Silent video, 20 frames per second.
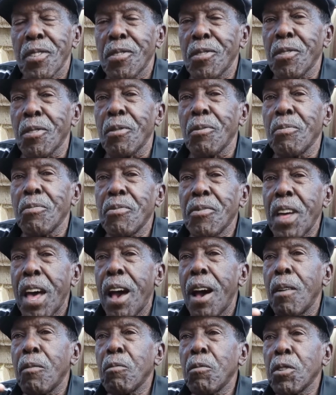So
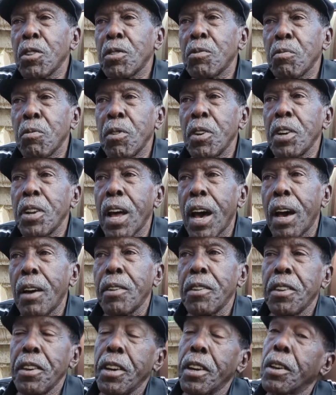that was when I
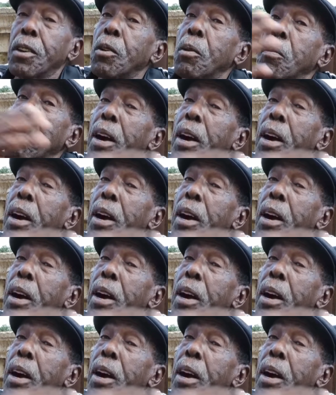did go